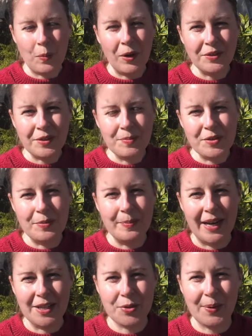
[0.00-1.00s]
Welcome to
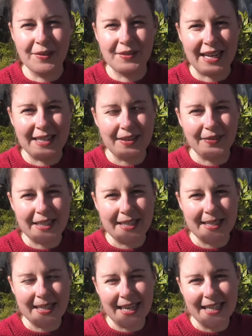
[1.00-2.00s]
my 12 days of
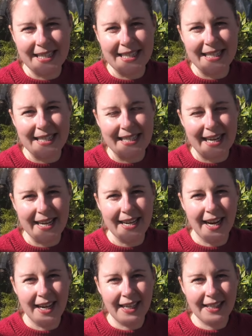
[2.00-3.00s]
Easter. This is day
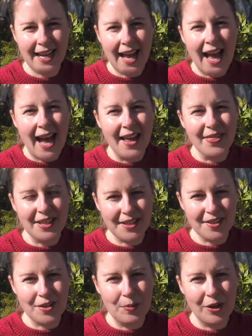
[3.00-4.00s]
nine, and this
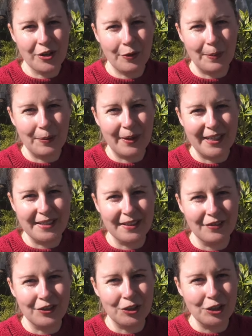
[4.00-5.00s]
is the one you've been
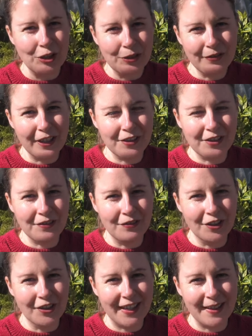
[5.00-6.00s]
waiting for. You voted
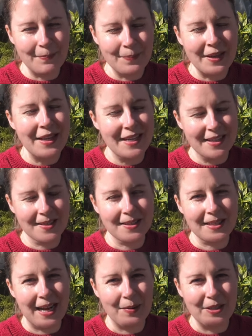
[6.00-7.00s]
for it. It's the
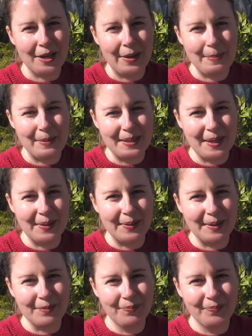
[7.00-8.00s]
sourdough
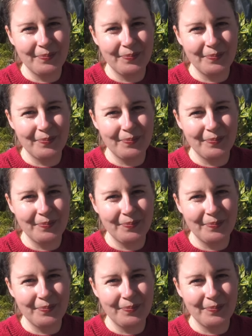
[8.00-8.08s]
episode.